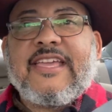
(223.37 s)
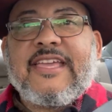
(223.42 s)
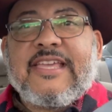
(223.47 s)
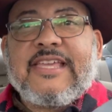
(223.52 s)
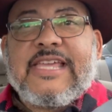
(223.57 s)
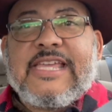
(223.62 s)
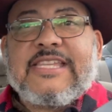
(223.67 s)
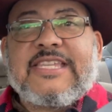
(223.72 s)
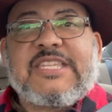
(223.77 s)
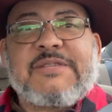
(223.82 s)

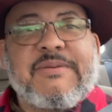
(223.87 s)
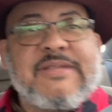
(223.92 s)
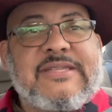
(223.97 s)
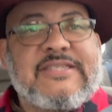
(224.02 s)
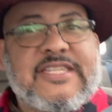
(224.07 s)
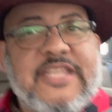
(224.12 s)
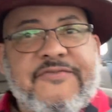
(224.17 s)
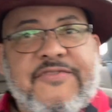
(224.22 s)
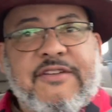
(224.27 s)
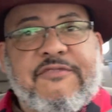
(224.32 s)
is
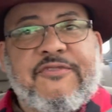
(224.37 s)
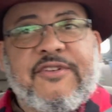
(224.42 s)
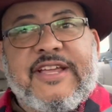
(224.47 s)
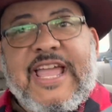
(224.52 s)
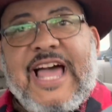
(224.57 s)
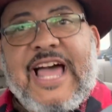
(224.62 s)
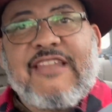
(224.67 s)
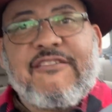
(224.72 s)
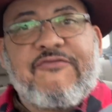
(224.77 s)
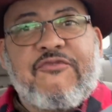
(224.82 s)
specific for
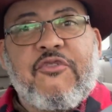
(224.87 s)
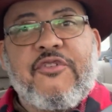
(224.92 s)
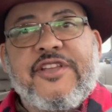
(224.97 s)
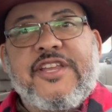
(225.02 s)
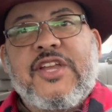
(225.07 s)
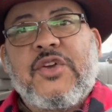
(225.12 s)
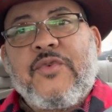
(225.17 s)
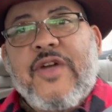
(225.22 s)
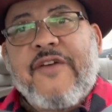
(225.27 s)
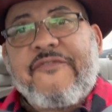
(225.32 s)

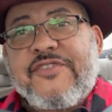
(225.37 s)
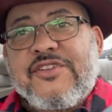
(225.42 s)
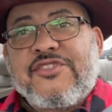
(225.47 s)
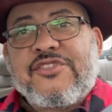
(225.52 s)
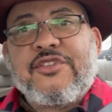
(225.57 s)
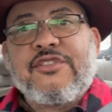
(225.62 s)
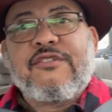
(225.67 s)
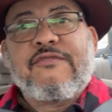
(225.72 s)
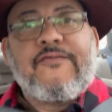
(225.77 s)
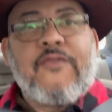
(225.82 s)
California in reference
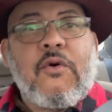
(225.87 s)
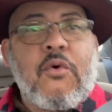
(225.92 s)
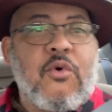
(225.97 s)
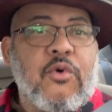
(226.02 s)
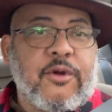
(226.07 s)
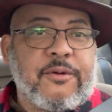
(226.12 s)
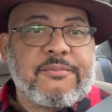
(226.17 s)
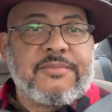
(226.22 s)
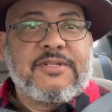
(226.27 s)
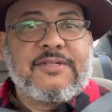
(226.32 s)
to the
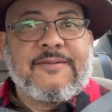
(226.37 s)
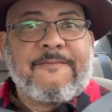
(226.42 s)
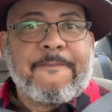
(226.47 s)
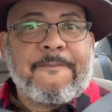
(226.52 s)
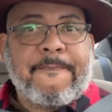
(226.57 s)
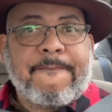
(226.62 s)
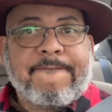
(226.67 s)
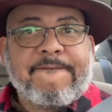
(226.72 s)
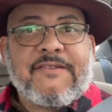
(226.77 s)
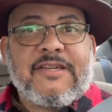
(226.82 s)
forms,
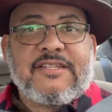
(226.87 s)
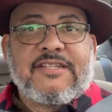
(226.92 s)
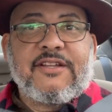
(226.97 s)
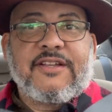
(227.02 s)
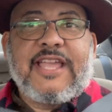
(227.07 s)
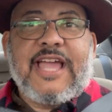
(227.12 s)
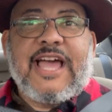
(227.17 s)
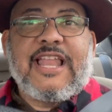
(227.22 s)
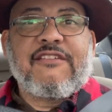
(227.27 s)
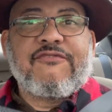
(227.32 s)
because they're
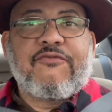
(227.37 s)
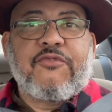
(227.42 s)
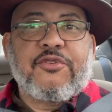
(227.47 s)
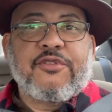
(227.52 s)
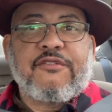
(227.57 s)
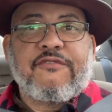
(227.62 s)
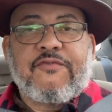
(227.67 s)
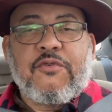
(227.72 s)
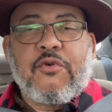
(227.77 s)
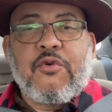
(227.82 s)

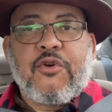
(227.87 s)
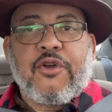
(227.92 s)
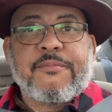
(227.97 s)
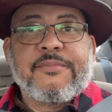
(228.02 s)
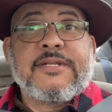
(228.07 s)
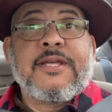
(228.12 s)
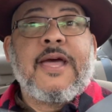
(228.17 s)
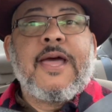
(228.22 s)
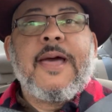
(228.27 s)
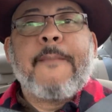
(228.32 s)
California
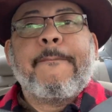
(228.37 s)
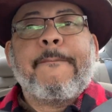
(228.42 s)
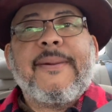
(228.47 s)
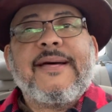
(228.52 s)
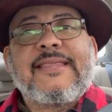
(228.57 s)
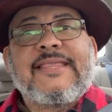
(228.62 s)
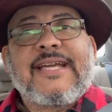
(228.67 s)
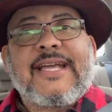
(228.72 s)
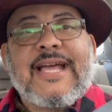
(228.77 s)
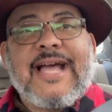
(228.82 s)
forms,
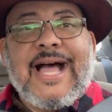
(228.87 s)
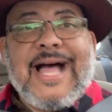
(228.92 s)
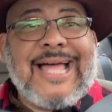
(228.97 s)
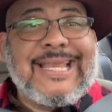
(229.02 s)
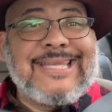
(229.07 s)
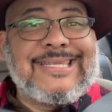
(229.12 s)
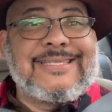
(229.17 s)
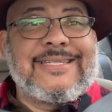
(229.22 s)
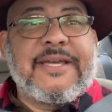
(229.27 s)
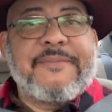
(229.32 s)
but the
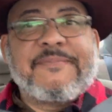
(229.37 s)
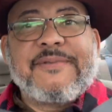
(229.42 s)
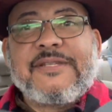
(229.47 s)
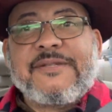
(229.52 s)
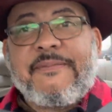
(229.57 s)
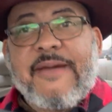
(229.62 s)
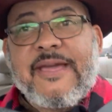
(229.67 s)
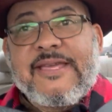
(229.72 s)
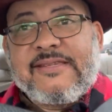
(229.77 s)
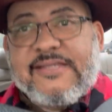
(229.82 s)
concept
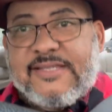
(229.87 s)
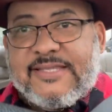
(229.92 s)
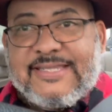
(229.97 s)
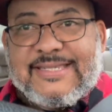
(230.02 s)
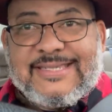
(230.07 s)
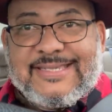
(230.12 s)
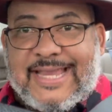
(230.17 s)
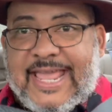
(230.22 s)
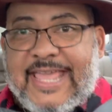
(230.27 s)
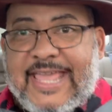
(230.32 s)
is basically the
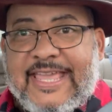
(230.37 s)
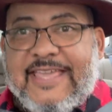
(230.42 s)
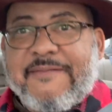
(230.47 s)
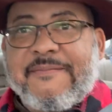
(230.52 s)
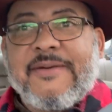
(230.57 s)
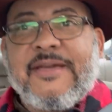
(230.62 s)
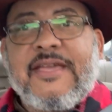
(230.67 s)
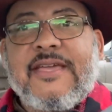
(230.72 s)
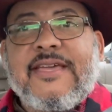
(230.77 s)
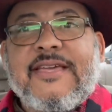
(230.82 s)

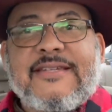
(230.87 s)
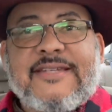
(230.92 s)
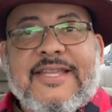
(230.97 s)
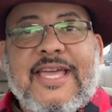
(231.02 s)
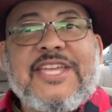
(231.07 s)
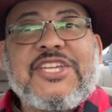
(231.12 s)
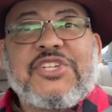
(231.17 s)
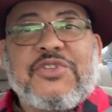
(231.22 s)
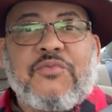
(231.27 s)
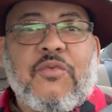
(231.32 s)
same
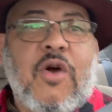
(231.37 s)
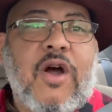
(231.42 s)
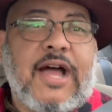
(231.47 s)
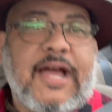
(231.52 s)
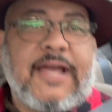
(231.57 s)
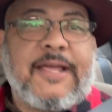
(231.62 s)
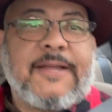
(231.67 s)
nationwide,